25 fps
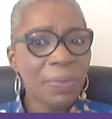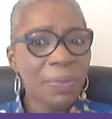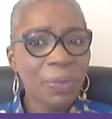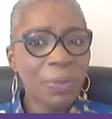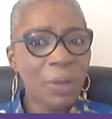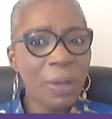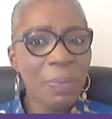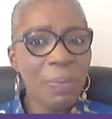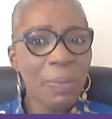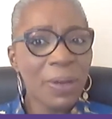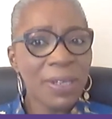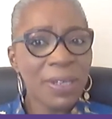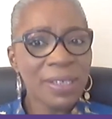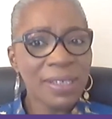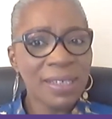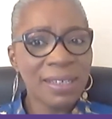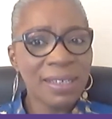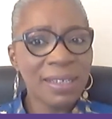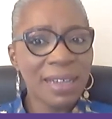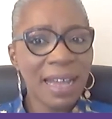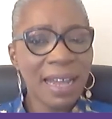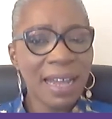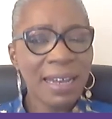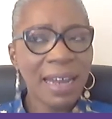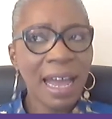We
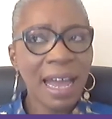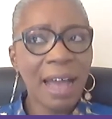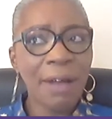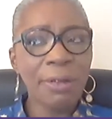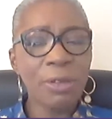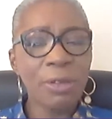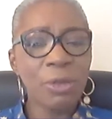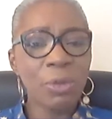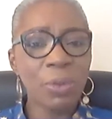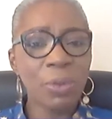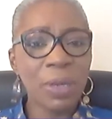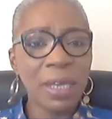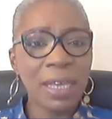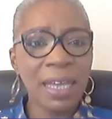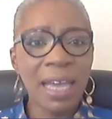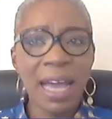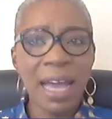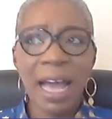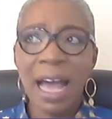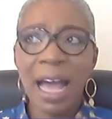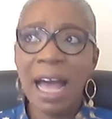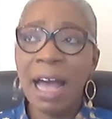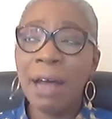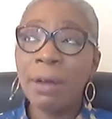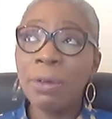mustn't. And how do we
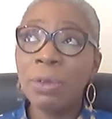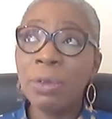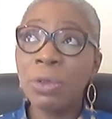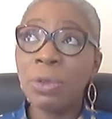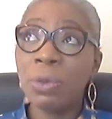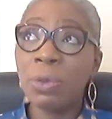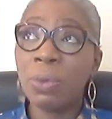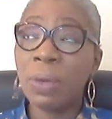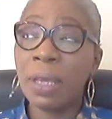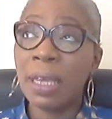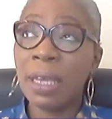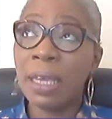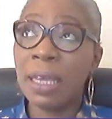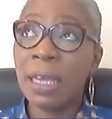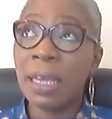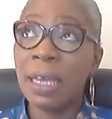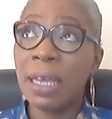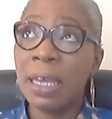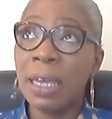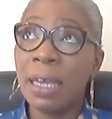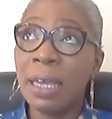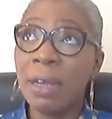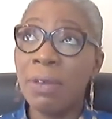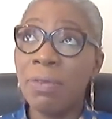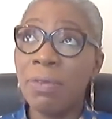
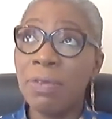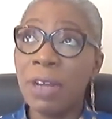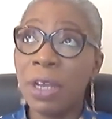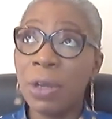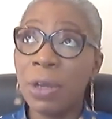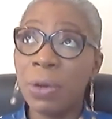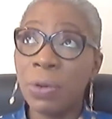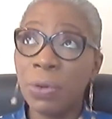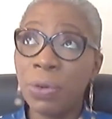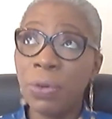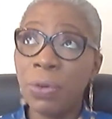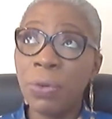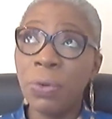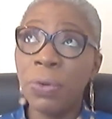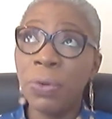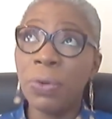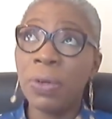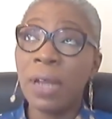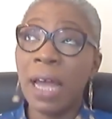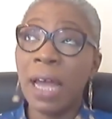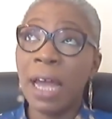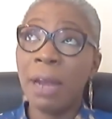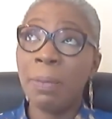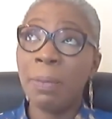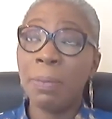
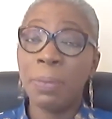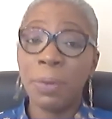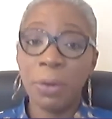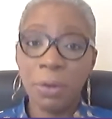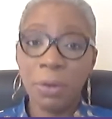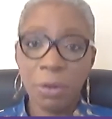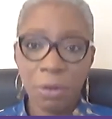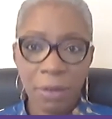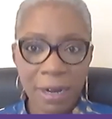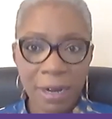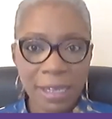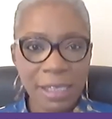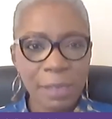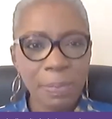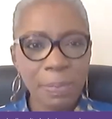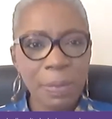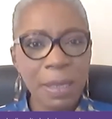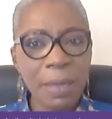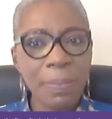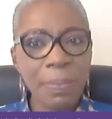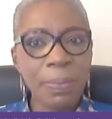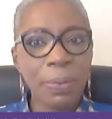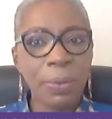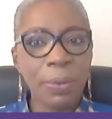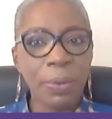recruit and progress
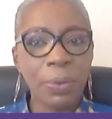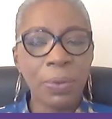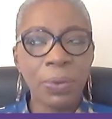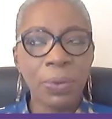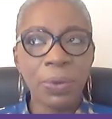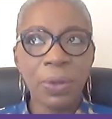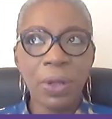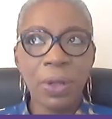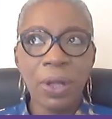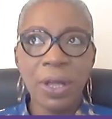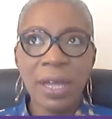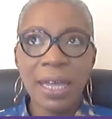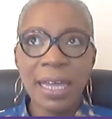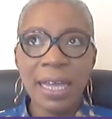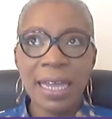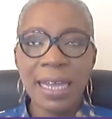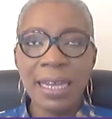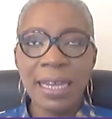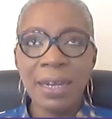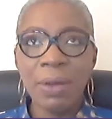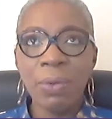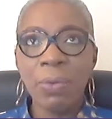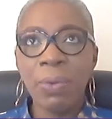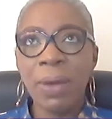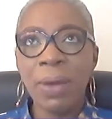people
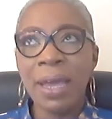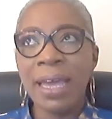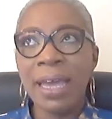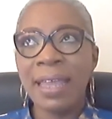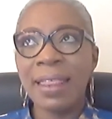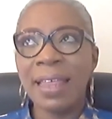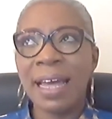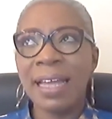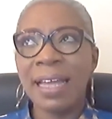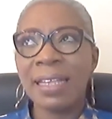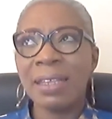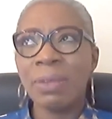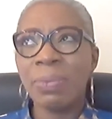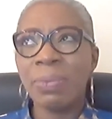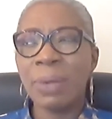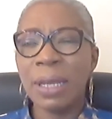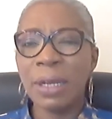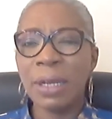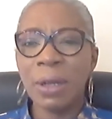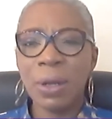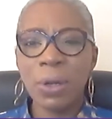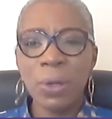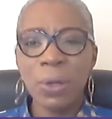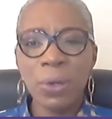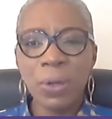in a way that
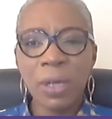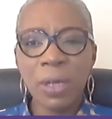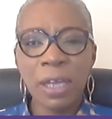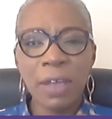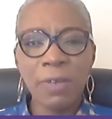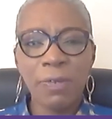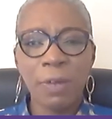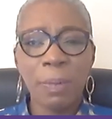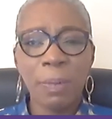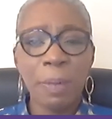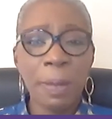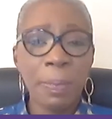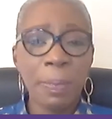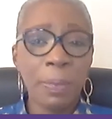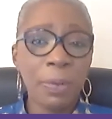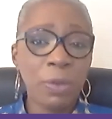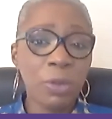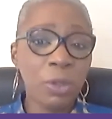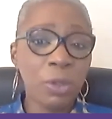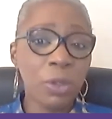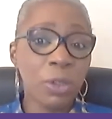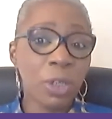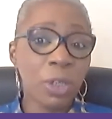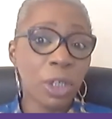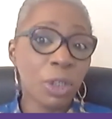we're not looking for people
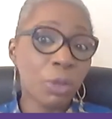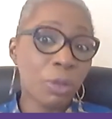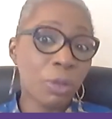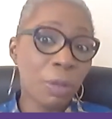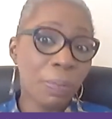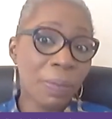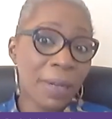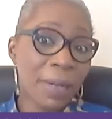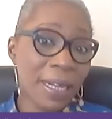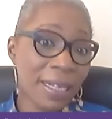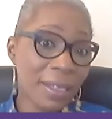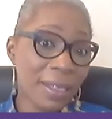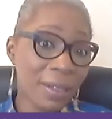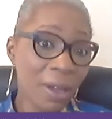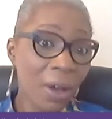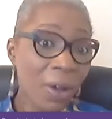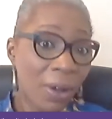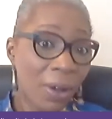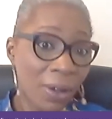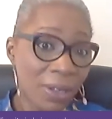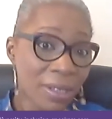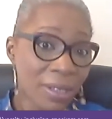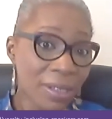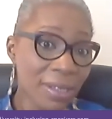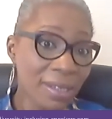to just replace
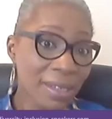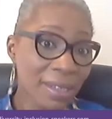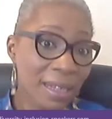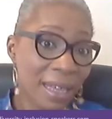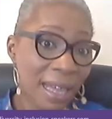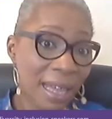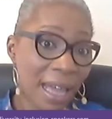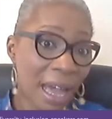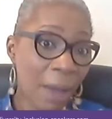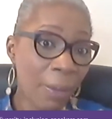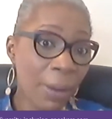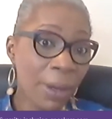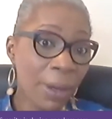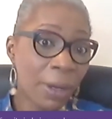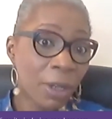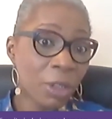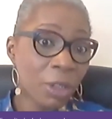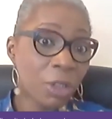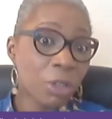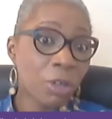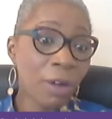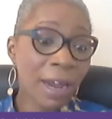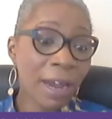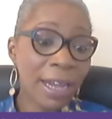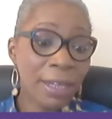us, and we're
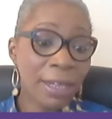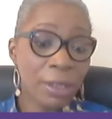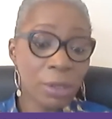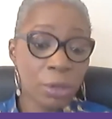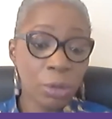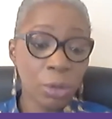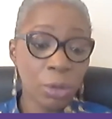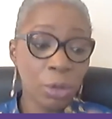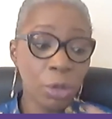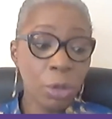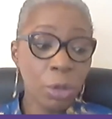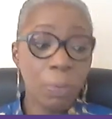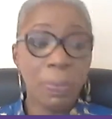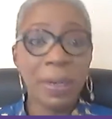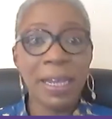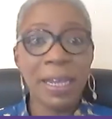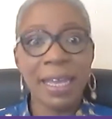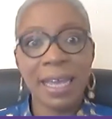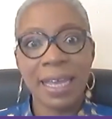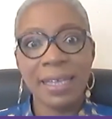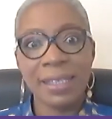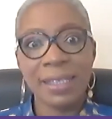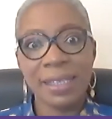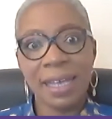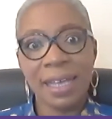not trying to
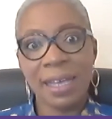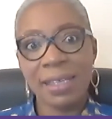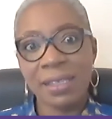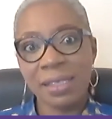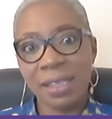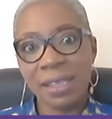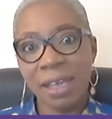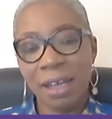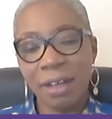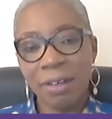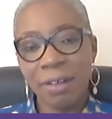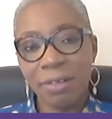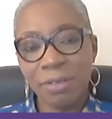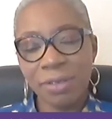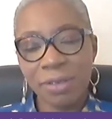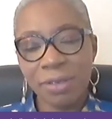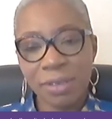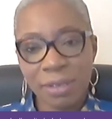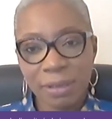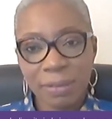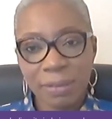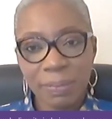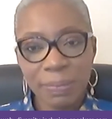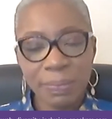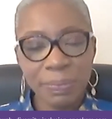duplicate ourselves?